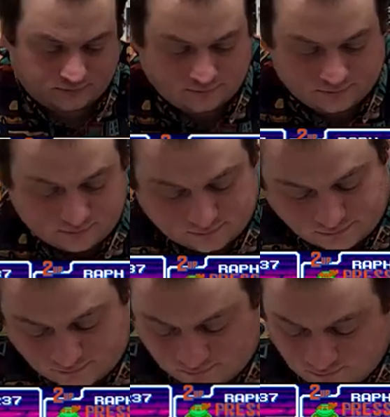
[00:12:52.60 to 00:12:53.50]

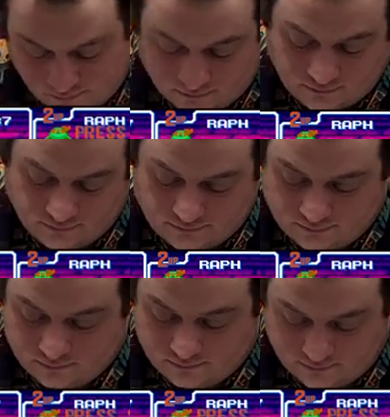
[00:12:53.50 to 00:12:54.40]

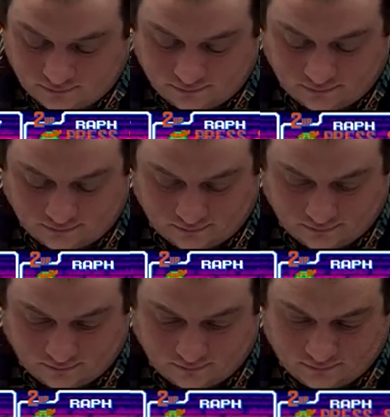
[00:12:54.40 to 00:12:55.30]

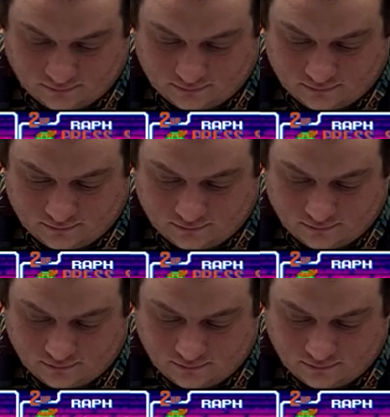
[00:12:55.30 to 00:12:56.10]
The person shown says nothing.